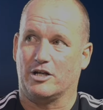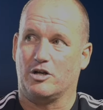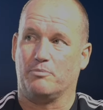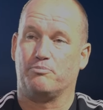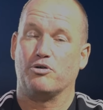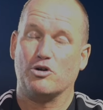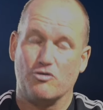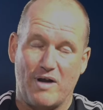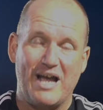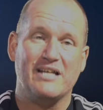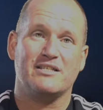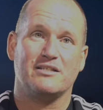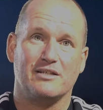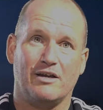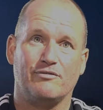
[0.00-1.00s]

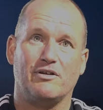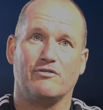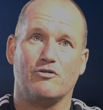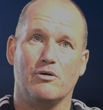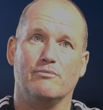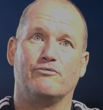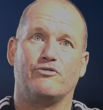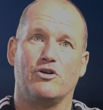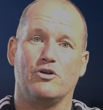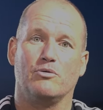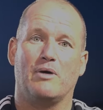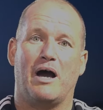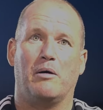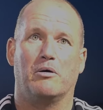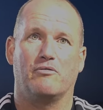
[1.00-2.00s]
progress if they've come through
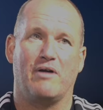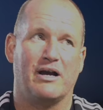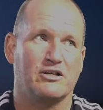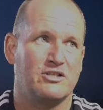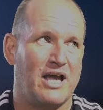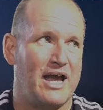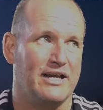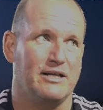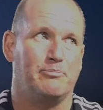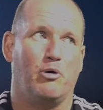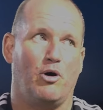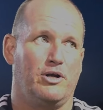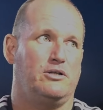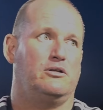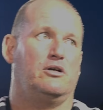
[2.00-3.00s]
our ranks at any
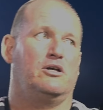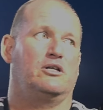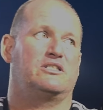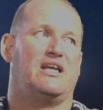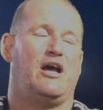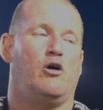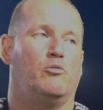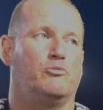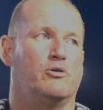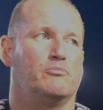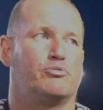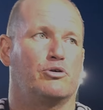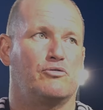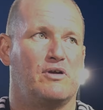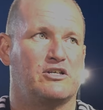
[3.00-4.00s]
point, to help them
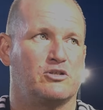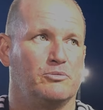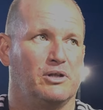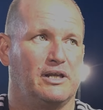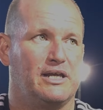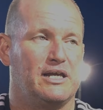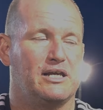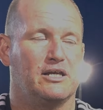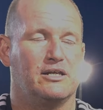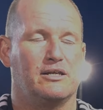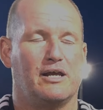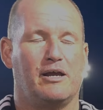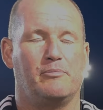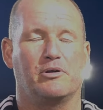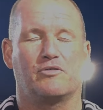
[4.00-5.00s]
progress up the league. And
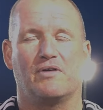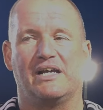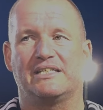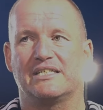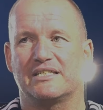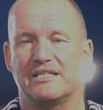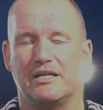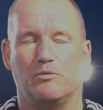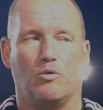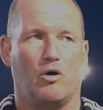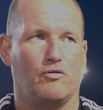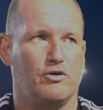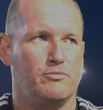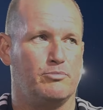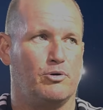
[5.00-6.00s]
it'd be great to see
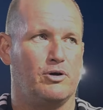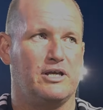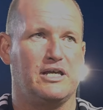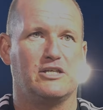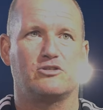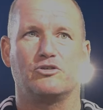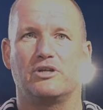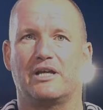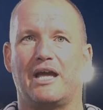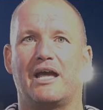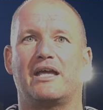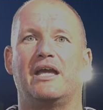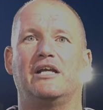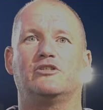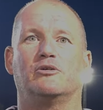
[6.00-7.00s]
Warren, but he is going to get
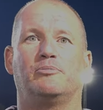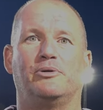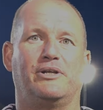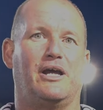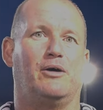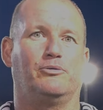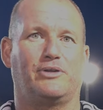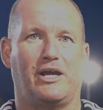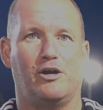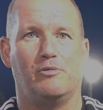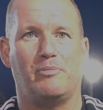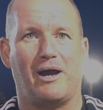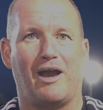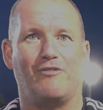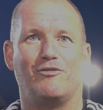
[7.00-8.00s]
kicked up and down Dale
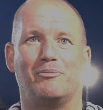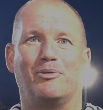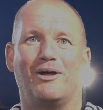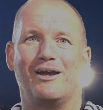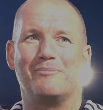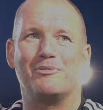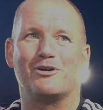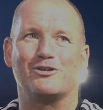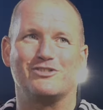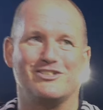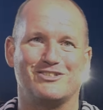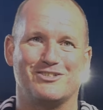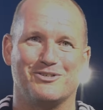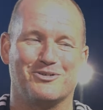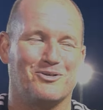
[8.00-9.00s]
by every player because he's
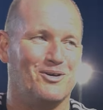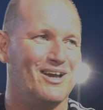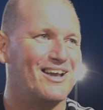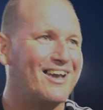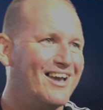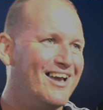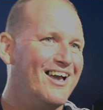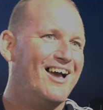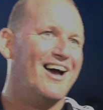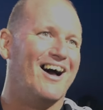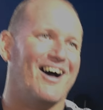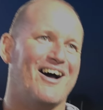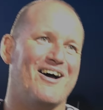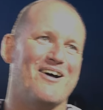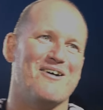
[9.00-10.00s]
too quick.
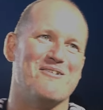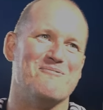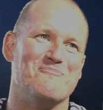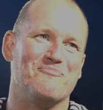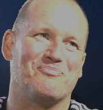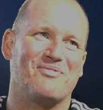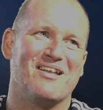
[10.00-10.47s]
But